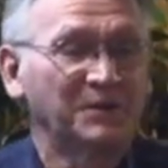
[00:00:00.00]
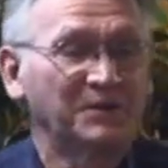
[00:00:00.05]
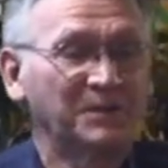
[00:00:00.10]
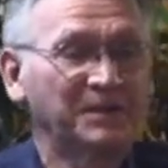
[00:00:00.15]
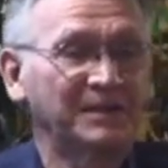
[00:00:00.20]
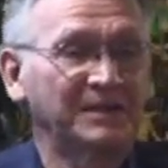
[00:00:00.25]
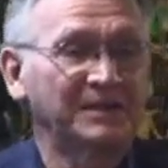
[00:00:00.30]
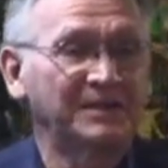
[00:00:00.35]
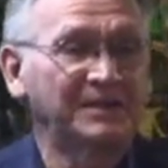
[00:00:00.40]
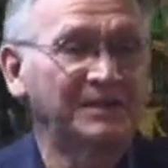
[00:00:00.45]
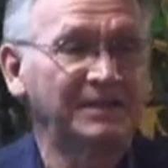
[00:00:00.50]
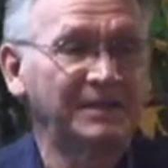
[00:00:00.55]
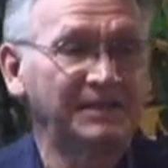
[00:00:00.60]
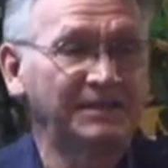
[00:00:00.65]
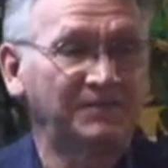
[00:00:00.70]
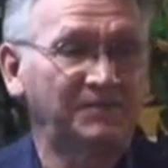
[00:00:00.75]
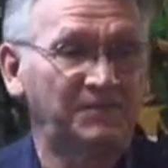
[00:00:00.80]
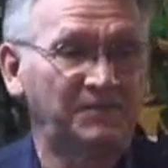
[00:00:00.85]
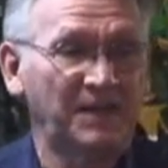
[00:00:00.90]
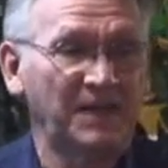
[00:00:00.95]
But it
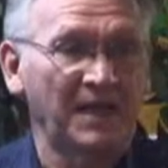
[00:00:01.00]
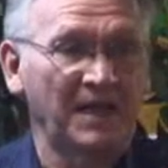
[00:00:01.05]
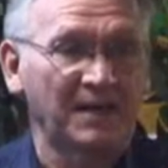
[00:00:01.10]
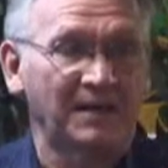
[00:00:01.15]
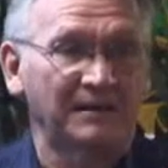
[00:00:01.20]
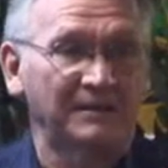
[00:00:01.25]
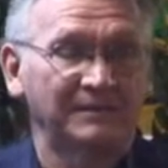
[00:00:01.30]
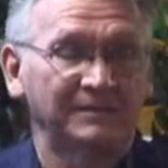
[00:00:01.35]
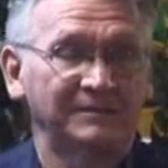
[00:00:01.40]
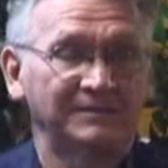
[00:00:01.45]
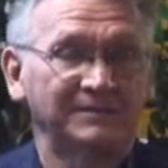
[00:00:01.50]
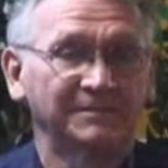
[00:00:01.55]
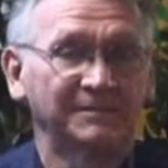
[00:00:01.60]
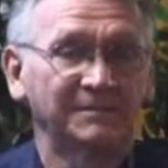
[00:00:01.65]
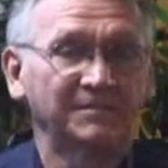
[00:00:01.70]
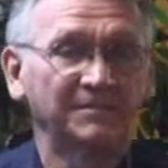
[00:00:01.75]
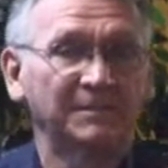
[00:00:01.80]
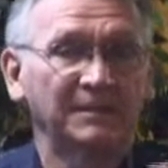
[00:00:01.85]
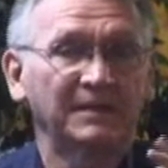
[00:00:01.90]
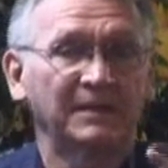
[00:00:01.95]
did fail.
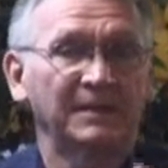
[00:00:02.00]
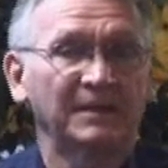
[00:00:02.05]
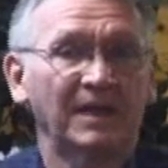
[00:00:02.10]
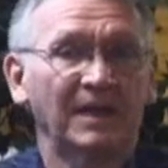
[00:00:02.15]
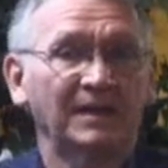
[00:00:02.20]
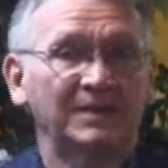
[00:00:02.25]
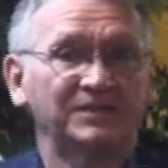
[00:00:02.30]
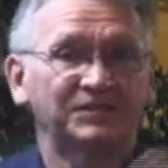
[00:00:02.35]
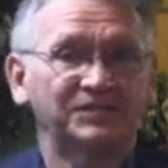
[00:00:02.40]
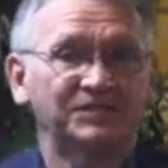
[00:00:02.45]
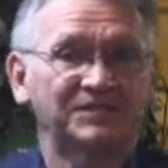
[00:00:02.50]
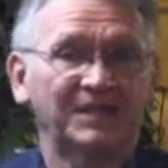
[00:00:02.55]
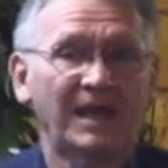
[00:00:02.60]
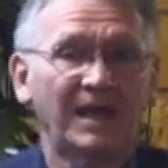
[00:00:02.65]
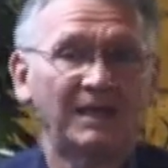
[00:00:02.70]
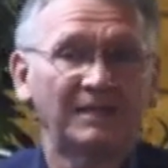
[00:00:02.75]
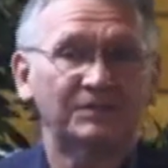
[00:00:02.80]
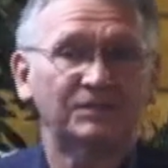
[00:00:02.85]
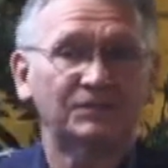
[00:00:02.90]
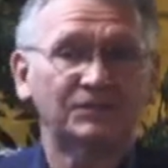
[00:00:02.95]
But a lot of
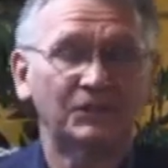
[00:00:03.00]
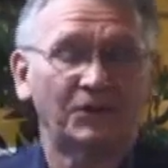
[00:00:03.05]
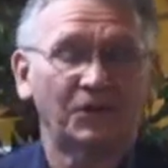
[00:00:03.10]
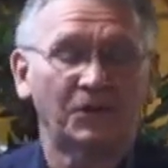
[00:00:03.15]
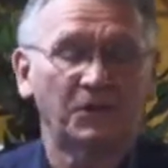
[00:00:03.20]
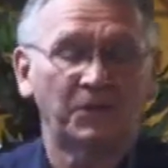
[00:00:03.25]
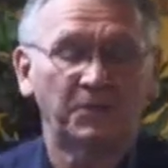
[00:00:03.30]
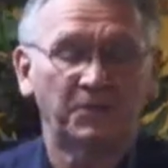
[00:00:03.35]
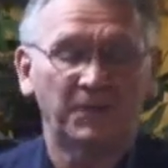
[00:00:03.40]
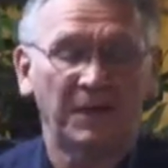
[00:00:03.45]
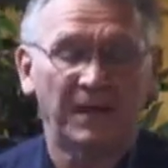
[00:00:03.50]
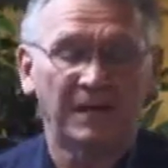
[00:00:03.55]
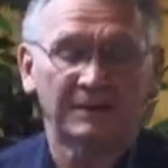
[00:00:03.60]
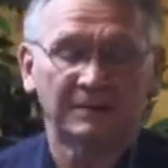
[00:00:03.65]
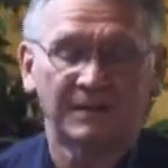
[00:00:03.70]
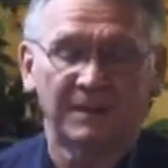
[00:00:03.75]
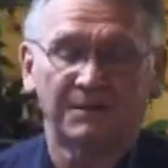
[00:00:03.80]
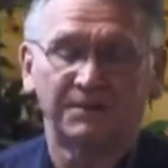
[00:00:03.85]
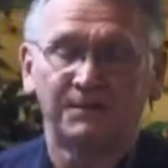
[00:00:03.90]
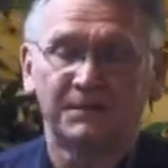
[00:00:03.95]
states still
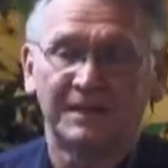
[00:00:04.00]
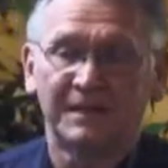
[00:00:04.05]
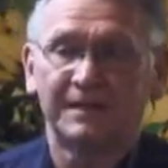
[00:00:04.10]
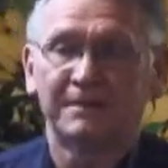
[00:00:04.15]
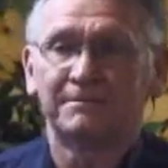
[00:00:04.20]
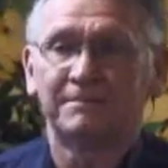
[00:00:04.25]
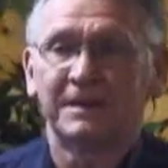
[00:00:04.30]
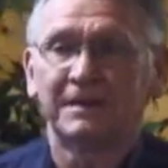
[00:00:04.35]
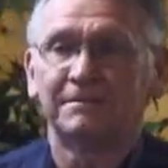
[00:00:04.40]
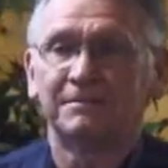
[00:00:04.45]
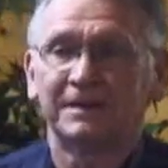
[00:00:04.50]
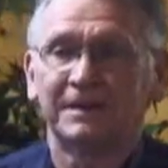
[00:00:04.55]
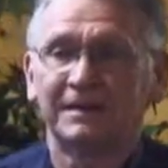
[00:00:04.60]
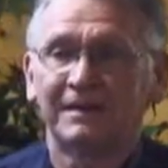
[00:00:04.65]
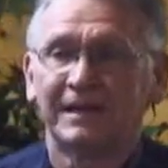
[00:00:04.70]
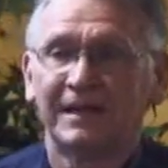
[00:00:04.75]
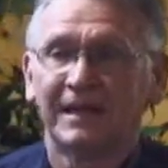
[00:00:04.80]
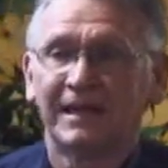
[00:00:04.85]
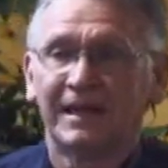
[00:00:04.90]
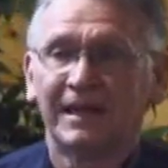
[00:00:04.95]
picked up the
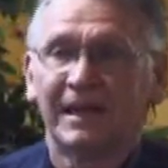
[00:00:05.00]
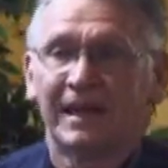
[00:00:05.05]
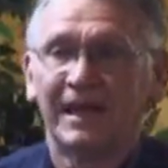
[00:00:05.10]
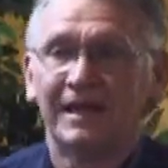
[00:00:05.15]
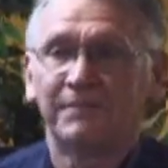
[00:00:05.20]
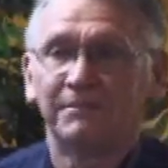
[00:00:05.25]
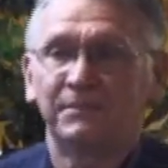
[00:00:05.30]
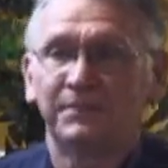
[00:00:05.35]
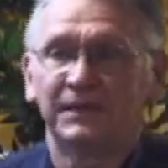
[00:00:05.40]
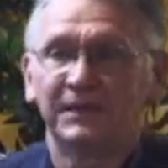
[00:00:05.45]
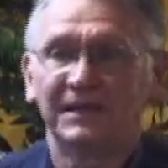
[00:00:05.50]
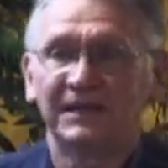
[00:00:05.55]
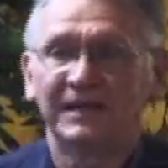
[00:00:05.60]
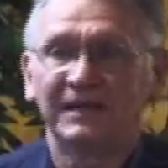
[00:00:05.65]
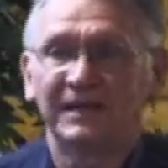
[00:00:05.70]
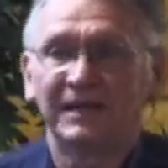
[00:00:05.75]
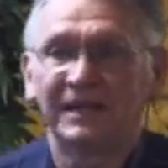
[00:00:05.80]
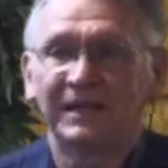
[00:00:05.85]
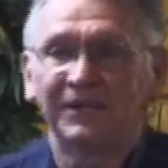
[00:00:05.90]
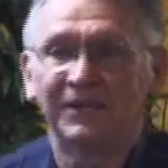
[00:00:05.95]
amendment and put
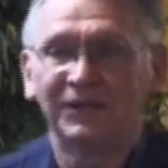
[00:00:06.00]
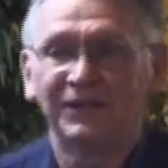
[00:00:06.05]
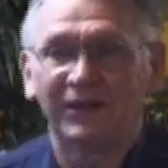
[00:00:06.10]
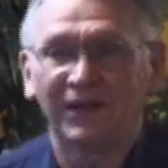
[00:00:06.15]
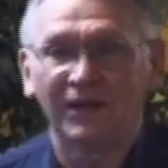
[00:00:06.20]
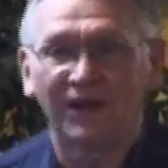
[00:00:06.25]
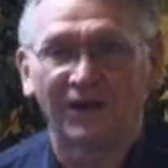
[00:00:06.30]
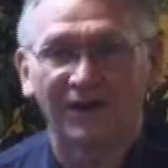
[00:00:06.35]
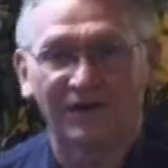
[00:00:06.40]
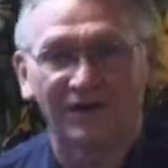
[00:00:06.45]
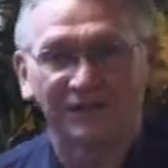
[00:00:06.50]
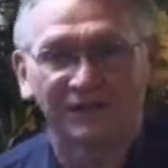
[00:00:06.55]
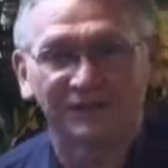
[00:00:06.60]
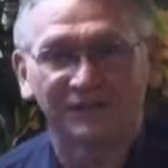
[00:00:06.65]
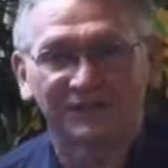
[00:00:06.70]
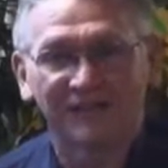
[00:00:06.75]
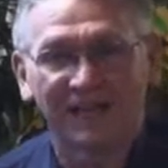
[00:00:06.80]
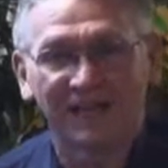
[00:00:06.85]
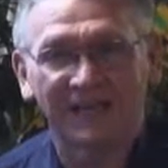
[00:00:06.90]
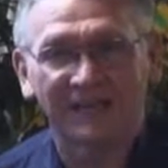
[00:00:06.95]
it in their
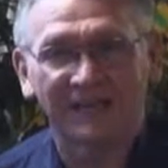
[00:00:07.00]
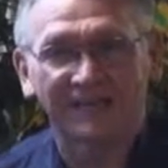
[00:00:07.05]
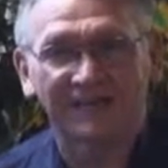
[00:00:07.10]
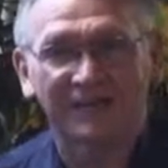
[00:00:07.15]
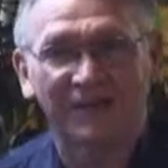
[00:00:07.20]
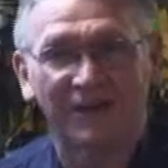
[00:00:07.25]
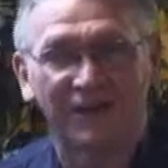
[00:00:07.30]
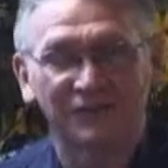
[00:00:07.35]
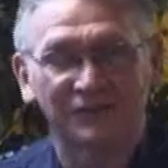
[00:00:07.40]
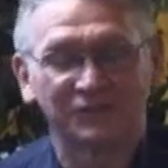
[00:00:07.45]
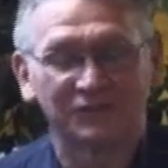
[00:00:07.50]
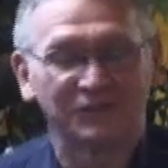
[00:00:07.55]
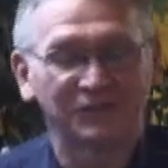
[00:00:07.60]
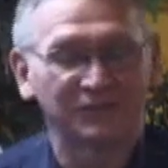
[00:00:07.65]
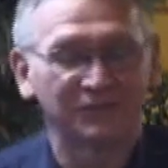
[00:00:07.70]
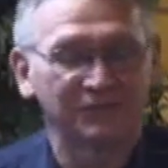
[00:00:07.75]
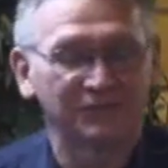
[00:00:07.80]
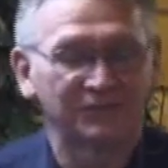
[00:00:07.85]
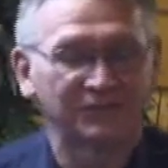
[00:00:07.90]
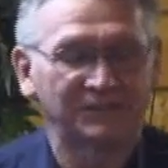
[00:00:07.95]
state
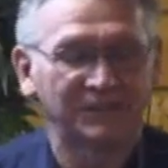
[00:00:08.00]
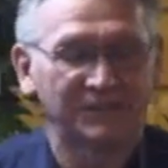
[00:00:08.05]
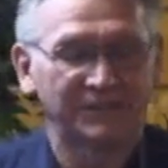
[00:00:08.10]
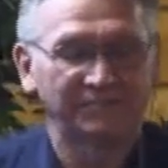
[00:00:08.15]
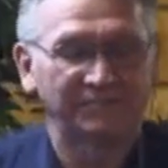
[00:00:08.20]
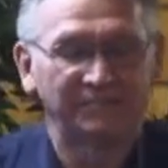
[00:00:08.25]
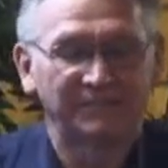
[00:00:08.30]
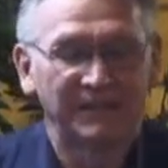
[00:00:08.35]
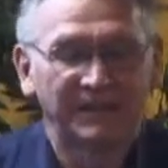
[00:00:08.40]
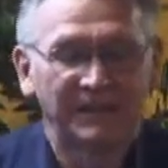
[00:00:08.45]
constitution